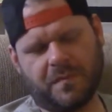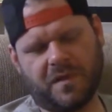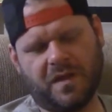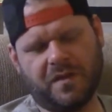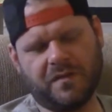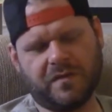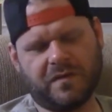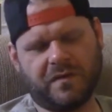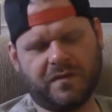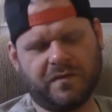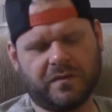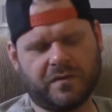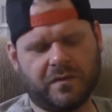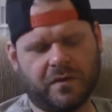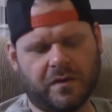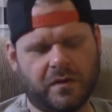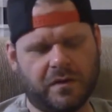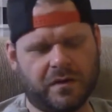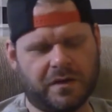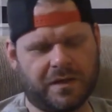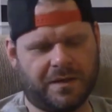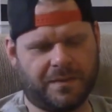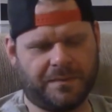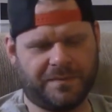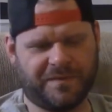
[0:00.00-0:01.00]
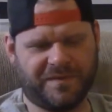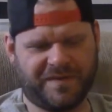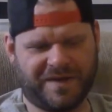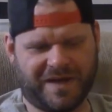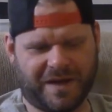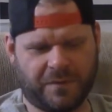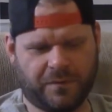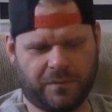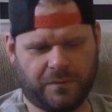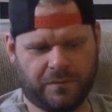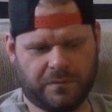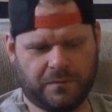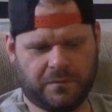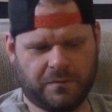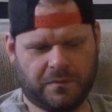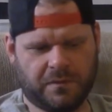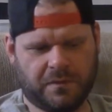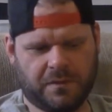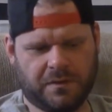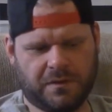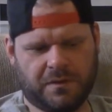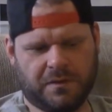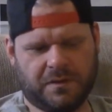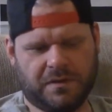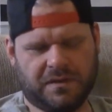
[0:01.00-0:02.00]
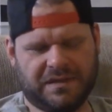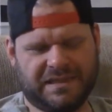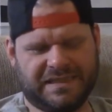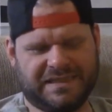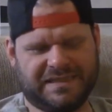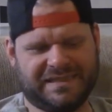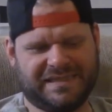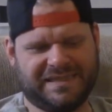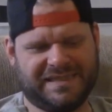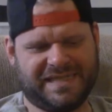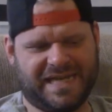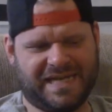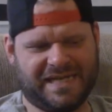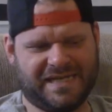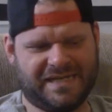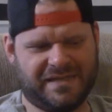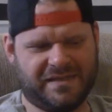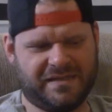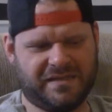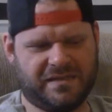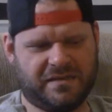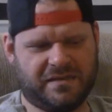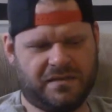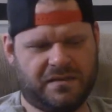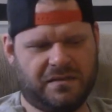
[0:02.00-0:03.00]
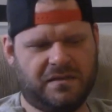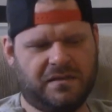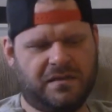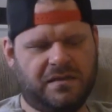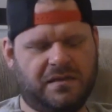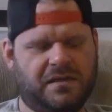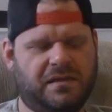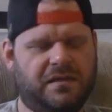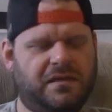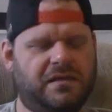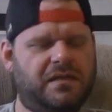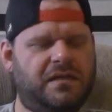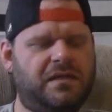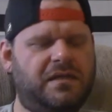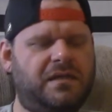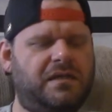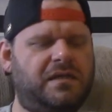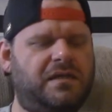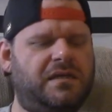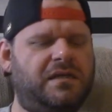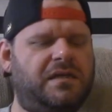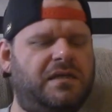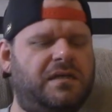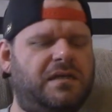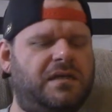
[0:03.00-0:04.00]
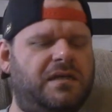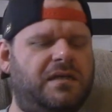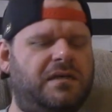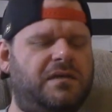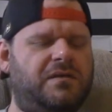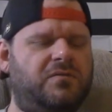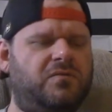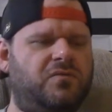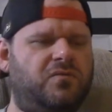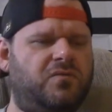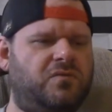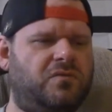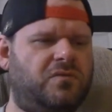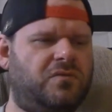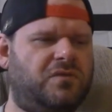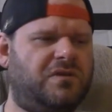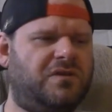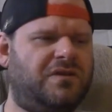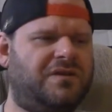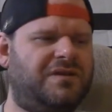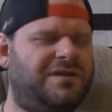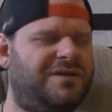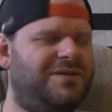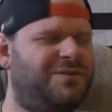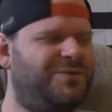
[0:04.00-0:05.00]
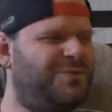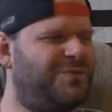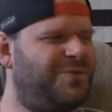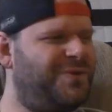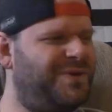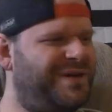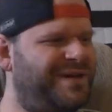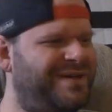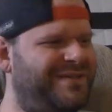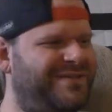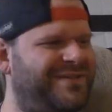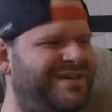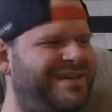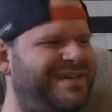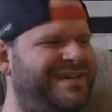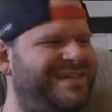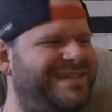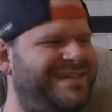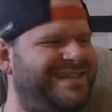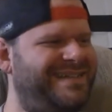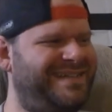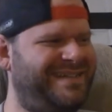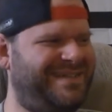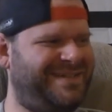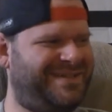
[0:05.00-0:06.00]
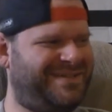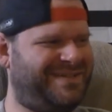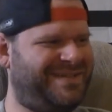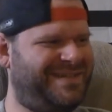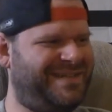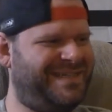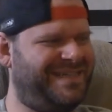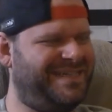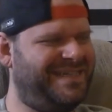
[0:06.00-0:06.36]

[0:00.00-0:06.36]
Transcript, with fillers: So this girl comes out and says he he what what did he do?